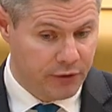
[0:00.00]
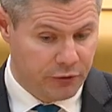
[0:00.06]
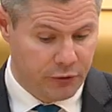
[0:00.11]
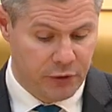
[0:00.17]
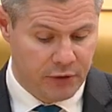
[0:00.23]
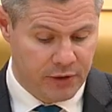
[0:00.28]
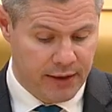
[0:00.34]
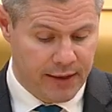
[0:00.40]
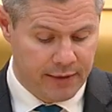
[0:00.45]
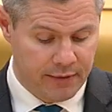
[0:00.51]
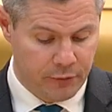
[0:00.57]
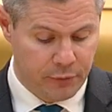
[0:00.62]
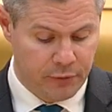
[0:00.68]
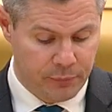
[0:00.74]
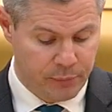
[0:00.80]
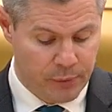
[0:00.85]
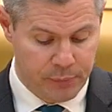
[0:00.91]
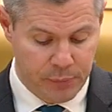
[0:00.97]
scrutinise
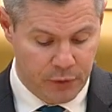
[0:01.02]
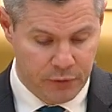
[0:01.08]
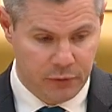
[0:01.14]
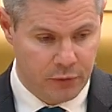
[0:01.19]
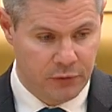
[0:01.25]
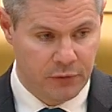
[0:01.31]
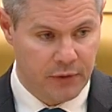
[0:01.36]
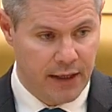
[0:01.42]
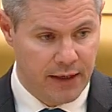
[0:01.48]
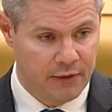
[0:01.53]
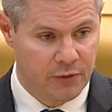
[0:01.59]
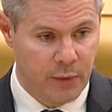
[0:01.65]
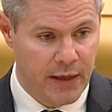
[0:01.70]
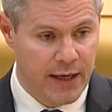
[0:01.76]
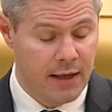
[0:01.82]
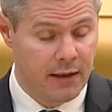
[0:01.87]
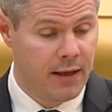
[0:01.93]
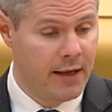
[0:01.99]
those proposals as
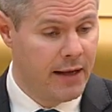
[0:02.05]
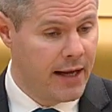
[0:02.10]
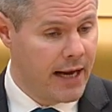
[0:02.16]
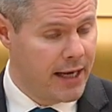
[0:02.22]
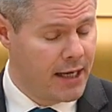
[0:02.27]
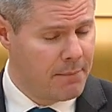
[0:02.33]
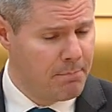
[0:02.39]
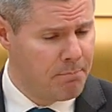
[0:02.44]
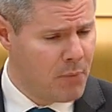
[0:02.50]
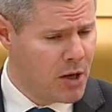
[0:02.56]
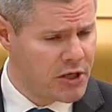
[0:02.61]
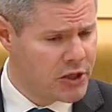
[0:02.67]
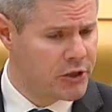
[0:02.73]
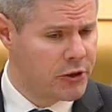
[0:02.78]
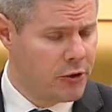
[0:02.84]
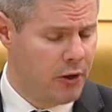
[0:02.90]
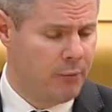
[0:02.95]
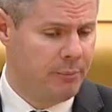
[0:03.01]
well. And it must